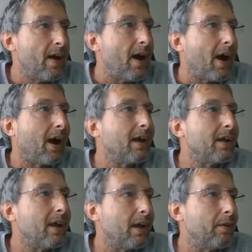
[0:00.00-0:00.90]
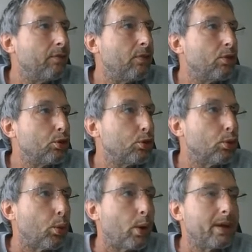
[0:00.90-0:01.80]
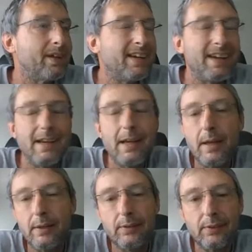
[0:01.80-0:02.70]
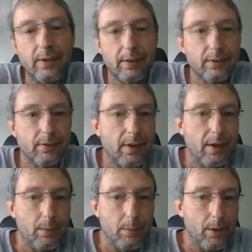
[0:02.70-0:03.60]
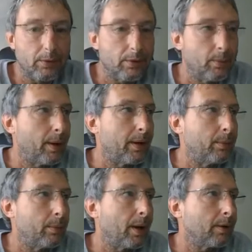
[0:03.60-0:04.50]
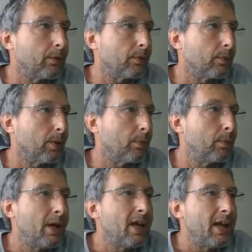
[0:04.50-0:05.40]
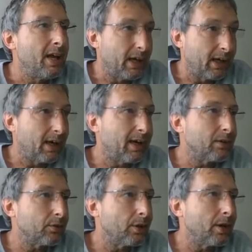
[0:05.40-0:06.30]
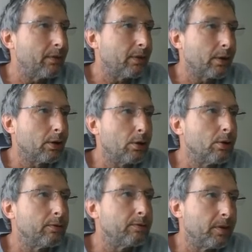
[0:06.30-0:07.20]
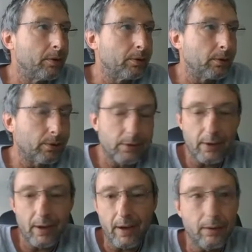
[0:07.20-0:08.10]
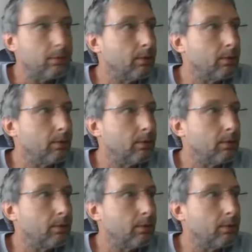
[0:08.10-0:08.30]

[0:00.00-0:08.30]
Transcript: I have 26 emails in my inbox from them, and I actually have a Google filter set up.